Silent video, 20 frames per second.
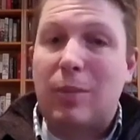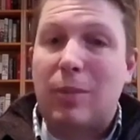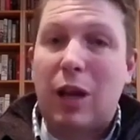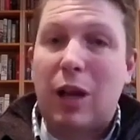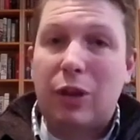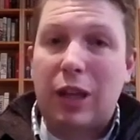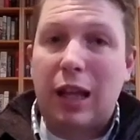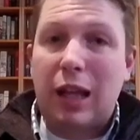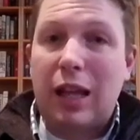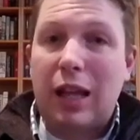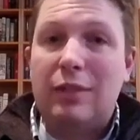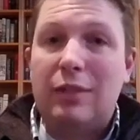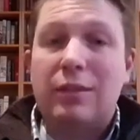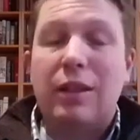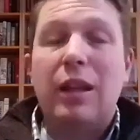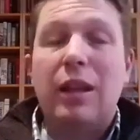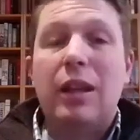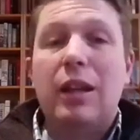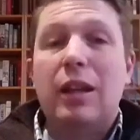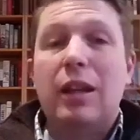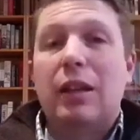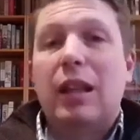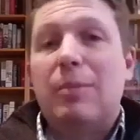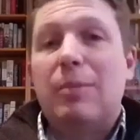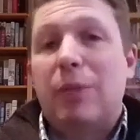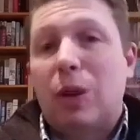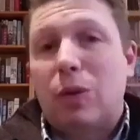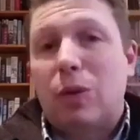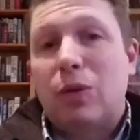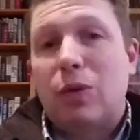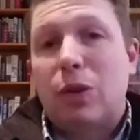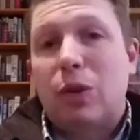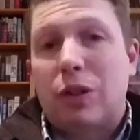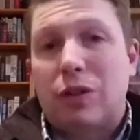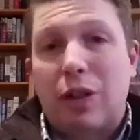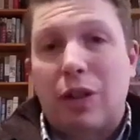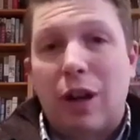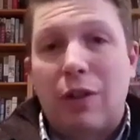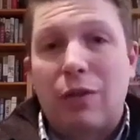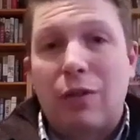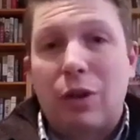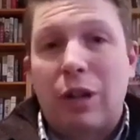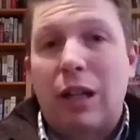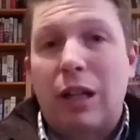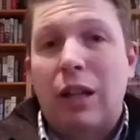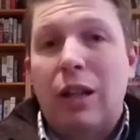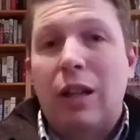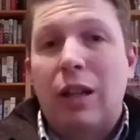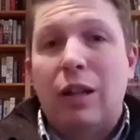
about the case, claiming it was for discovery.